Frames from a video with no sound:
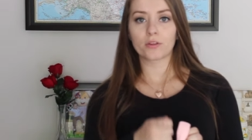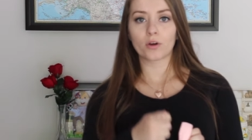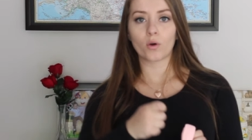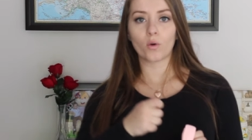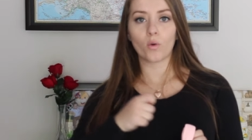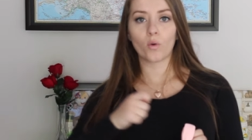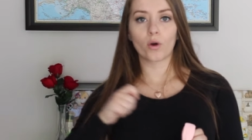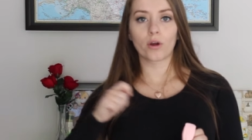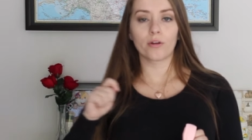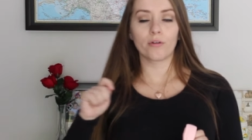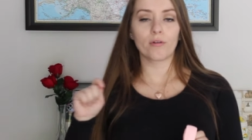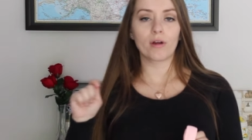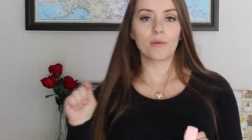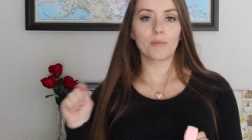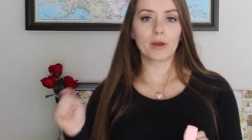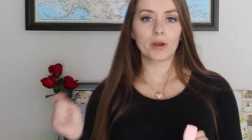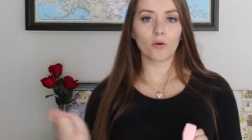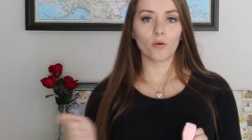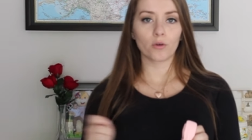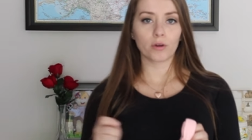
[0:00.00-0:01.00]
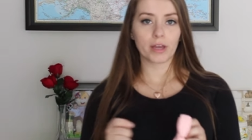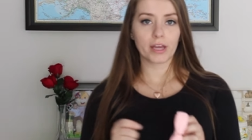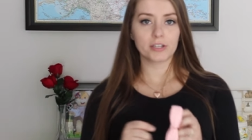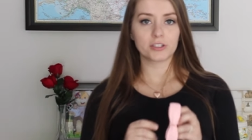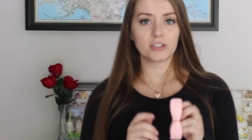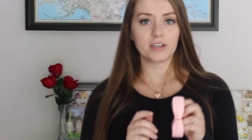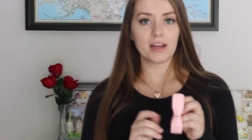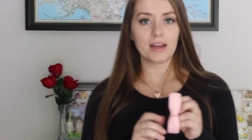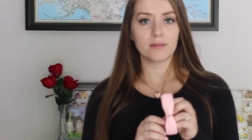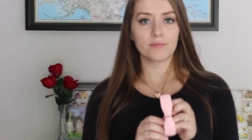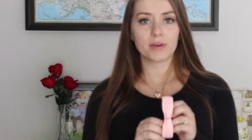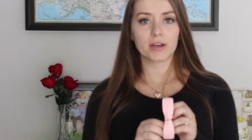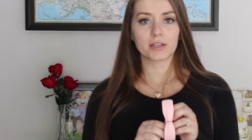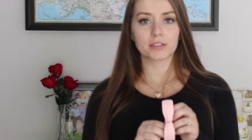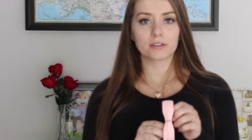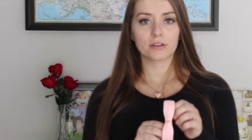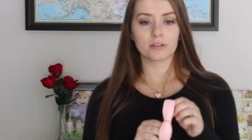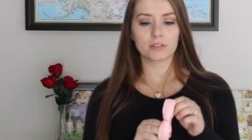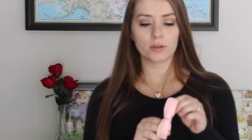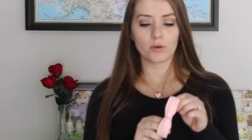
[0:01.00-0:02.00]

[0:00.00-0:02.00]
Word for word: the cord around my whole KitchenAid mixer,